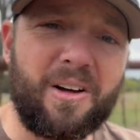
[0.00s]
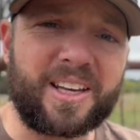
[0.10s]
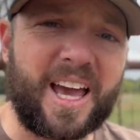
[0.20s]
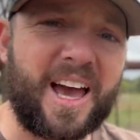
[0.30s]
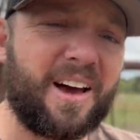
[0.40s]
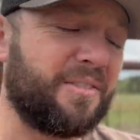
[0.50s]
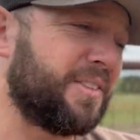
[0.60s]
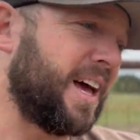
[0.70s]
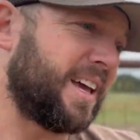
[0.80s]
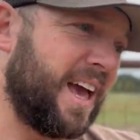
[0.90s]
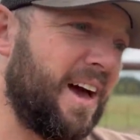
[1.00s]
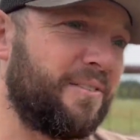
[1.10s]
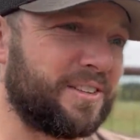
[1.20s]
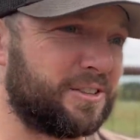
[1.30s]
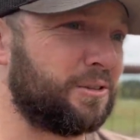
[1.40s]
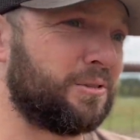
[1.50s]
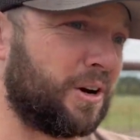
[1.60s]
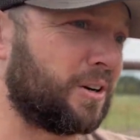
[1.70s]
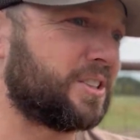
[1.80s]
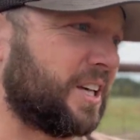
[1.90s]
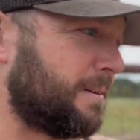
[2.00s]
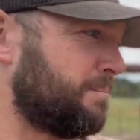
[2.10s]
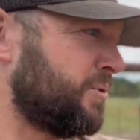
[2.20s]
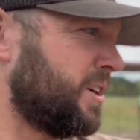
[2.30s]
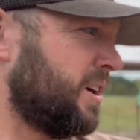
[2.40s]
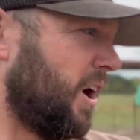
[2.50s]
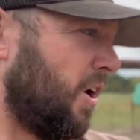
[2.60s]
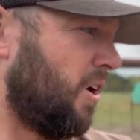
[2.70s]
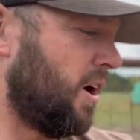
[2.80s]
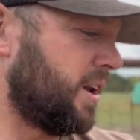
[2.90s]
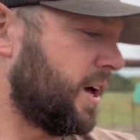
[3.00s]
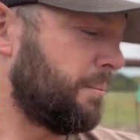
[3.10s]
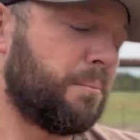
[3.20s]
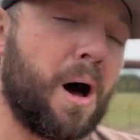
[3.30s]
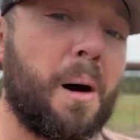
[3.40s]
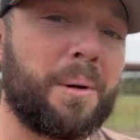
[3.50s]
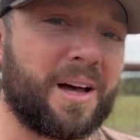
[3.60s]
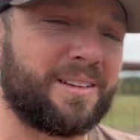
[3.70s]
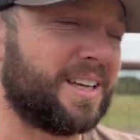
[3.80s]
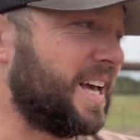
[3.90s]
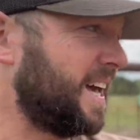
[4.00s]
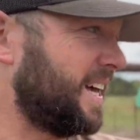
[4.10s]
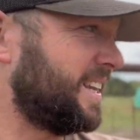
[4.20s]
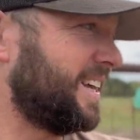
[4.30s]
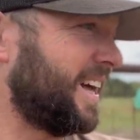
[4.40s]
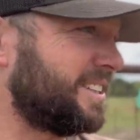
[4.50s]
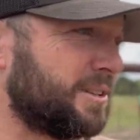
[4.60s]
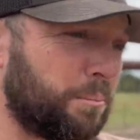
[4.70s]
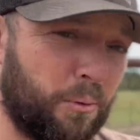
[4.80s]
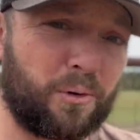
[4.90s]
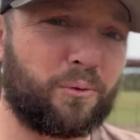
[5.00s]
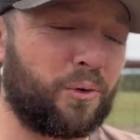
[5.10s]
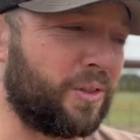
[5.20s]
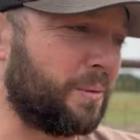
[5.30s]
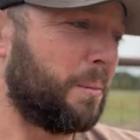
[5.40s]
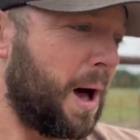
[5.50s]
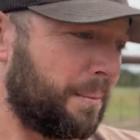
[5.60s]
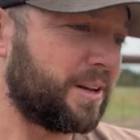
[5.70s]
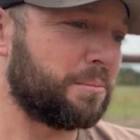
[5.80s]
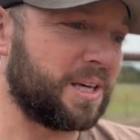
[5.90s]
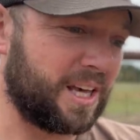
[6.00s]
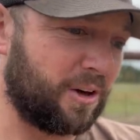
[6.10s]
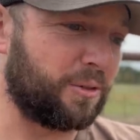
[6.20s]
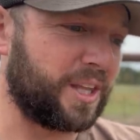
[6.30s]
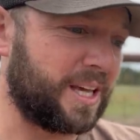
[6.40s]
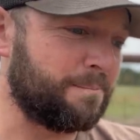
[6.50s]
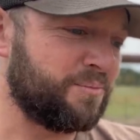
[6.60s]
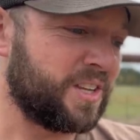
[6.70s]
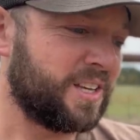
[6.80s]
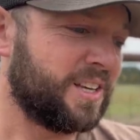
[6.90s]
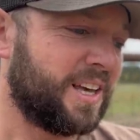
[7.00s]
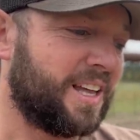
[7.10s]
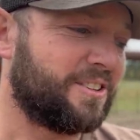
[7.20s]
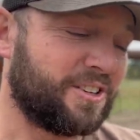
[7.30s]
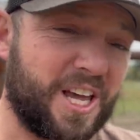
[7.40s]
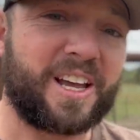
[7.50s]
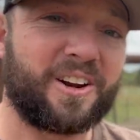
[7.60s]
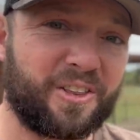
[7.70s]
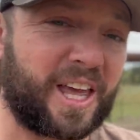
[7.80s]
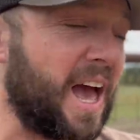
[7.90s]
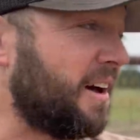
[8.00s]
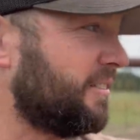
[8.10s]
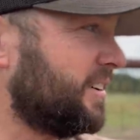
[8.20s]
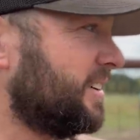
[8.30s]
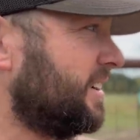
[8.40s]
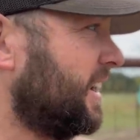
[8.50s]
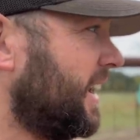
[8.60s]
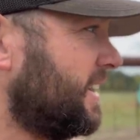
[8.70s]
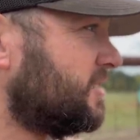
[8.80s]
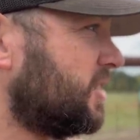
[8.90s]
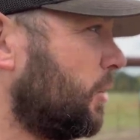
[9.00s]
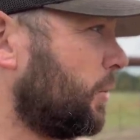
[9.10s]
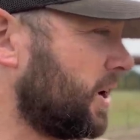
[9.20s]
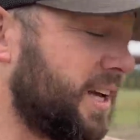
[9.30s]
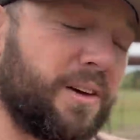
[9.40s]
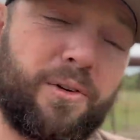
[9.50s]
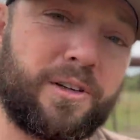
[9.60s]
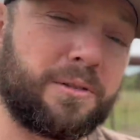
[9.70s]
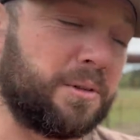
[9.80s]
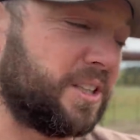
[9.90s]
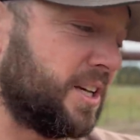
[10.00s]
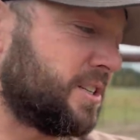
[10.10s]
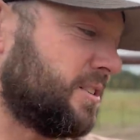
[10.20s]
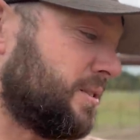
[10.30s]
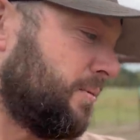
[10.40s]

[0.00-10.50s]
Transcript: and calf, that calf is still nursing on mama, and that's important for the mama to be healthy to take care of the calf. And so we're going to give her some attention, some